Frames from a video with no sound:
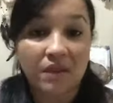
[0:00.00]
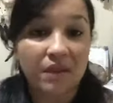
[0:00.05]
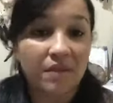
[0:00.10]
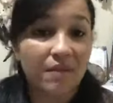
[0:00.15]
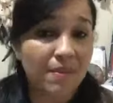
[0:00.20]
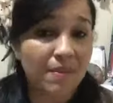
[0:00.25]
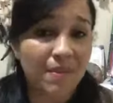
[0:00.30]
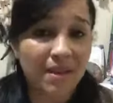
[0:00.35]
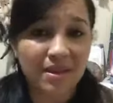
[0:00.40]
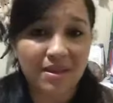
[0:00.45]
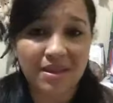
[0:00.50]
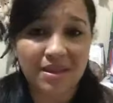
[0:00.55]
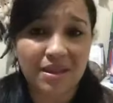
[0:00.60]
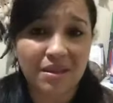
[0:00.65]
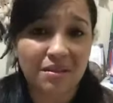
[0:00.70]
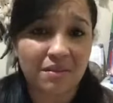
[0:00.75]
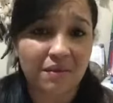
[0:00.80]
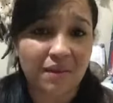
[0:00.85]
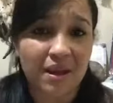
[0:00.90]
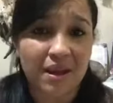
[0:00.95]
Even
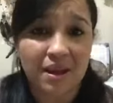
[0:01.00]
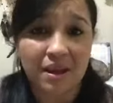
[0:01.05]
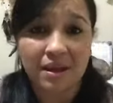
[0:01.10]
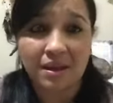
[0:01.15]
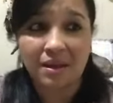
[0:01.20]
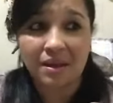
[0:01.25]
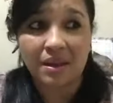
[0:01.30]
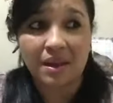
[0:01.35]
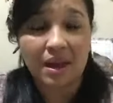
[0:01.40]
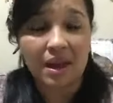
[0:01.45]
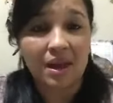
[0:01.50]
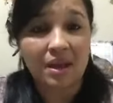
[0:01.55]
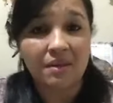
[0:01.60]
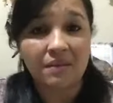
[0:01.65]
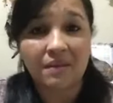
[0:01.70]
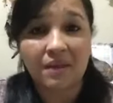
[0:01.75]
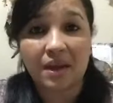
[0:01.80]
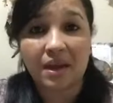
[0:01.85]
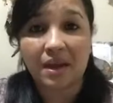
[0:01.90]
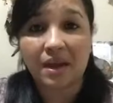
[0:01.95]
myself, I
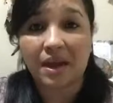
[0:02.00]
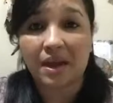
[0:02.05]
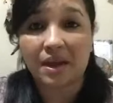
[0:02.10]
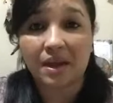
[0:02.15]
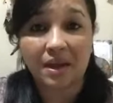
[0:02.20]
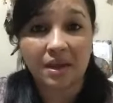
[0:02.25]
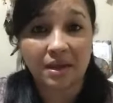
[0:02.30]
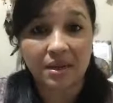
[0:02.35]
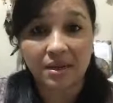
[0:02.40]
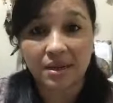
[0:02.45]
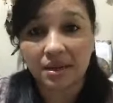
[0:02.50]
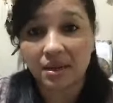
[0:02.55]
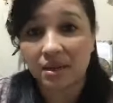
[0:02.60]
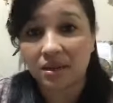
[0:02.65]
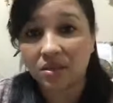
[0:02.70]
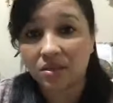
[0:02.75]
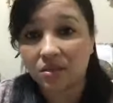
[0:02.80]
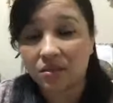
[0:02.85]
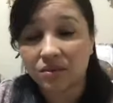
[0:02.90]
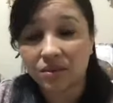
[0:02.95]
have like a neck
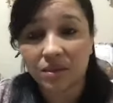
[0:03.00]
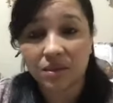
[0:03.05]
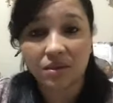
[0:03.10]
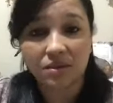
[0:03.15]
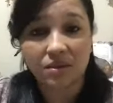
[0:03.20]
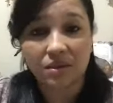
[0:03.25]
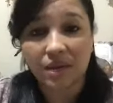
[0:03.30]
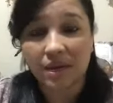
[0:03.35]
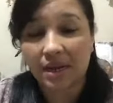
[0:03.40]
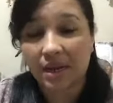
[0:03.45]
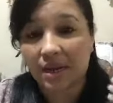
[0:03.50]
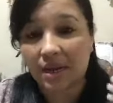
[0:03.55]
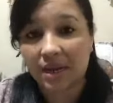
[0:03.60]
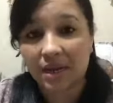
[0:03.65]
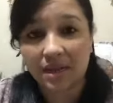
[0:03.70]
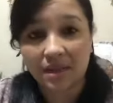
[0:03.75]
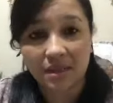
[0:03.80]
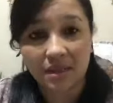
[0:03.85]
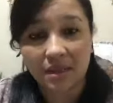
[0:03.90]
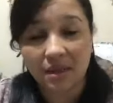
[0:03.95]
injury or like a
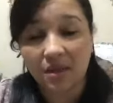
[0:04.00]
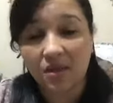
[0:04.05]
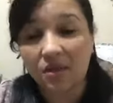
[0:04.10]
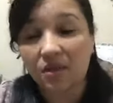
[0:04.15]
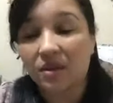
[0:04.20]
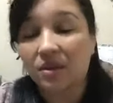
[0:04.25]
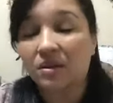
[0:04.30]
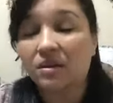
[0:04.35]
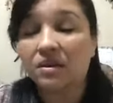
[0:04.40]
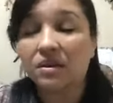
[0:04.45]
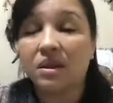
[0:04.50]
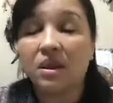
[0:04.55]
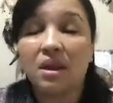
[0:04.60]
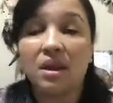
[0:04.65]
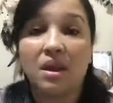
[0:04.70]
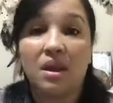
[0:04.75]
neck thing going on.